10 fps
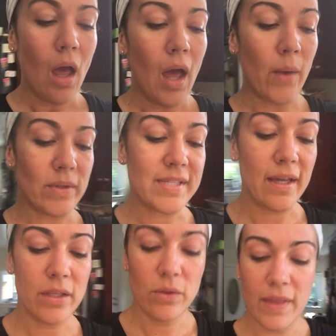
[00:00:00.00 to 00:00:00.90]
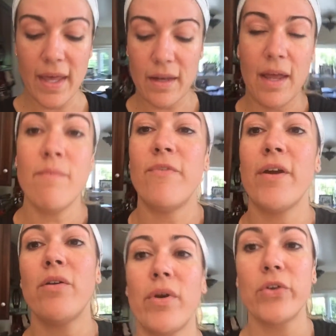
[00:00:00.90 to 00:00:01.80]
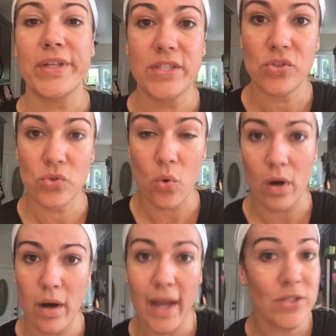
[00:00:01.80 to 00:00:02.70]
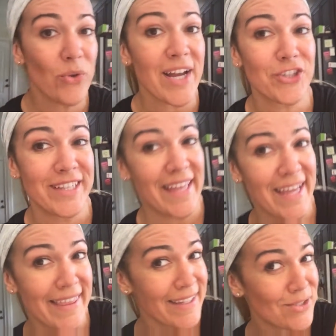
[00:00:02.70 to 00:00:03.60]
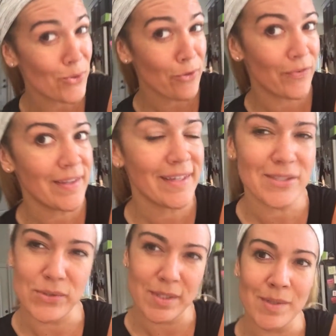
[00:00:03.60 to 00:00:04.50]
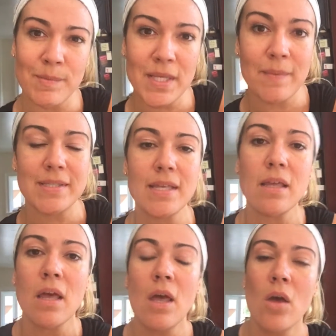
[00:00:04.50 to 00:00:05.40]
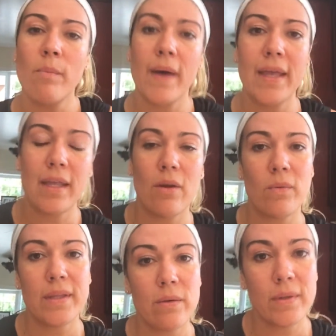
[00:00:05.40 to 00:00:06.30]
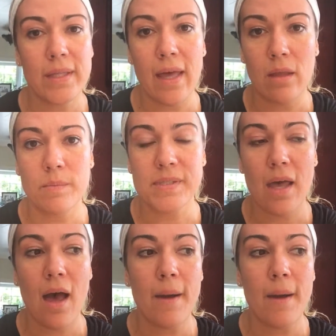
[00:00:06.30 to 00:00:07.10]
I will tell you that I'm very rarely sore. I do actually like that sore feeling, so sometimes I miss it, but it really, really helps.